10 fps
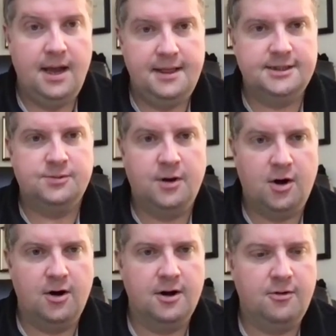This is
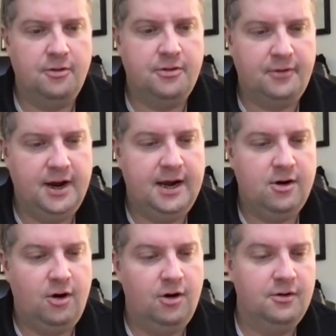what Article 3
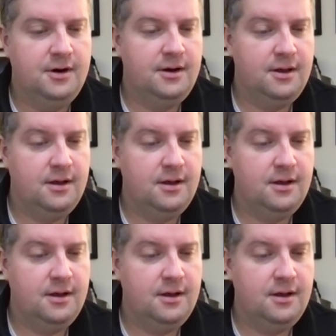called